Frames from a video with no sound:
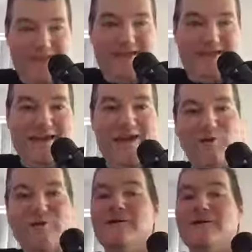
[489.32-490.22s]
Go.
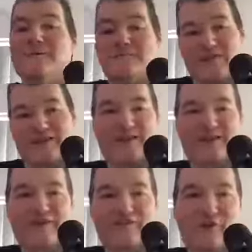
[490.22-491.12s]
A
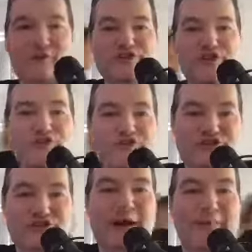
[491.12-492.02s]
few songs
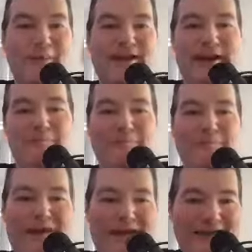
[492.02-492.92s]
to up and up a
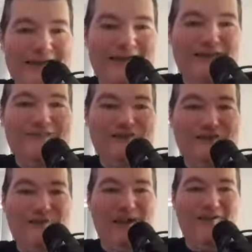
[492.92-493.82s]
bit, give us a
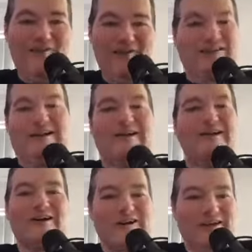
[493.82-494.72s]
bit of
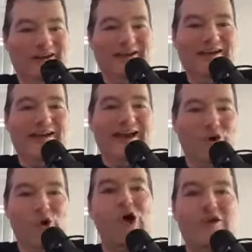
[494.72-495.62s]
err in our
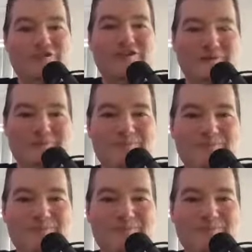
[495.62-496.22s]
craftism.